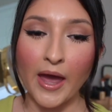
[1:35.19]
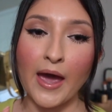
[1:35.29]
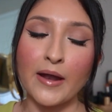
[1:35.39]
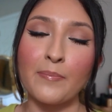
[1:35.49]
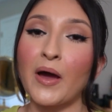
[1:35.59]

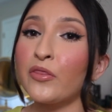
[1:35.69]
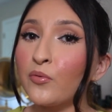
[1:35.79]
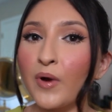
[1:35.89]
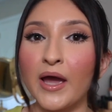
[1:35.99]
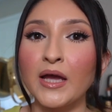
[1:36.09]
And by the
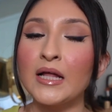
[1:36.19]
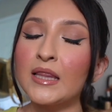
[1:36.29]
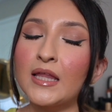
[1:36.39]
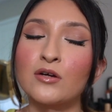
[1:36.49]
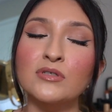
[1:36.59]
way,
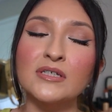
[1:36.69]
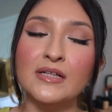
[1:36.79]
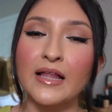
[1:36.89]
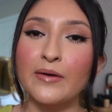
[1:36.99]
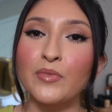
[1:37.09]
little
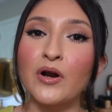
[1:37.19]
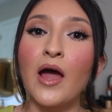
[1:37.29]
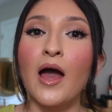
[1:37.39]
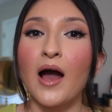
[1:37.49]
disclaimer,